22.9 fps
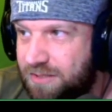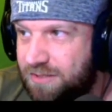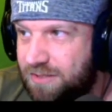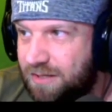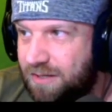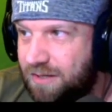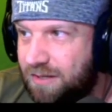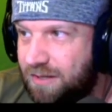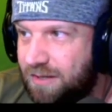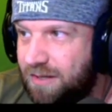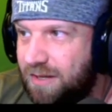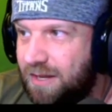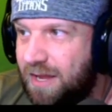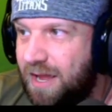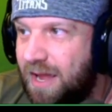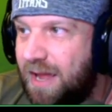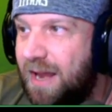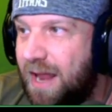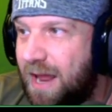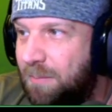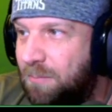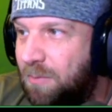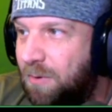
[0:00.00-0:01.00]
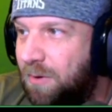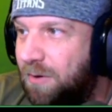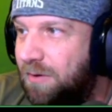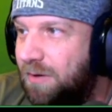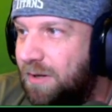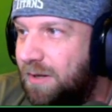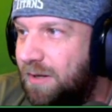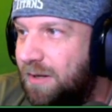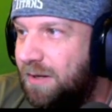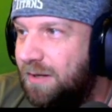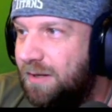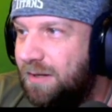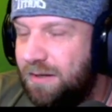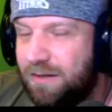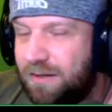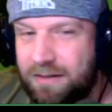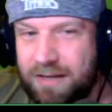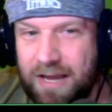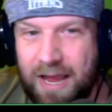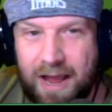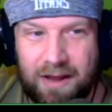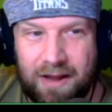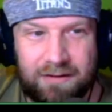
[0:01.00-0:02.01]
get that. Hold up. April.
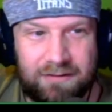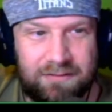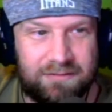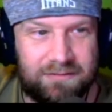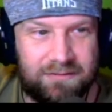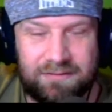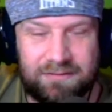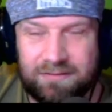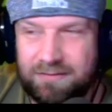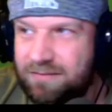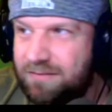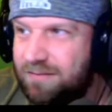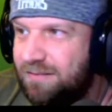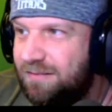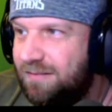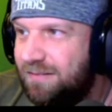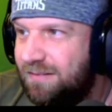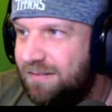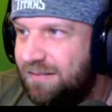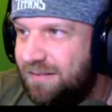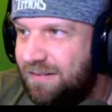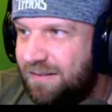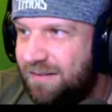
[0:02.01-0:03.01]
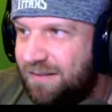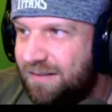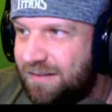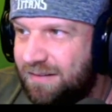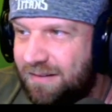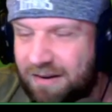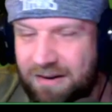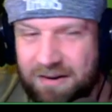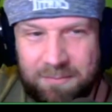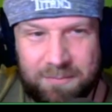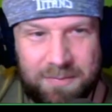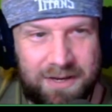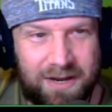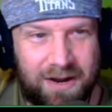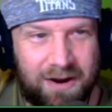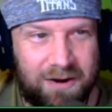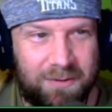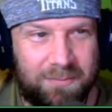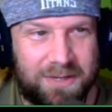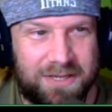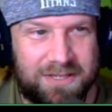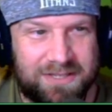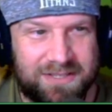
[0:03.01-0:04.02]
Yeah. I didn't get that announcement.
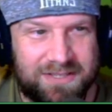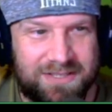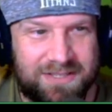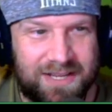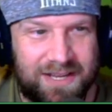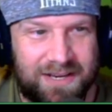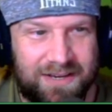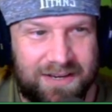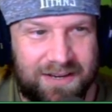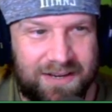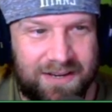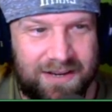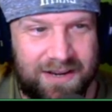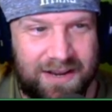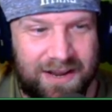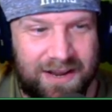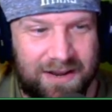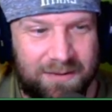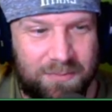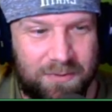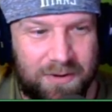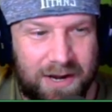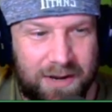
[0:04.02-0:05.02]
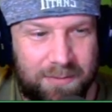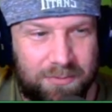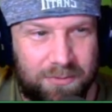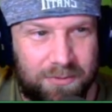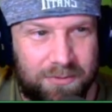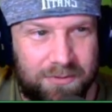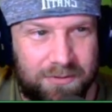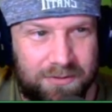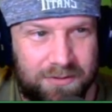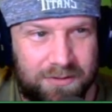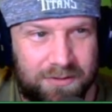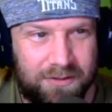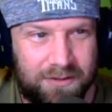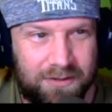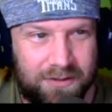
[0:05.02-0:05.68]
Army just said in April.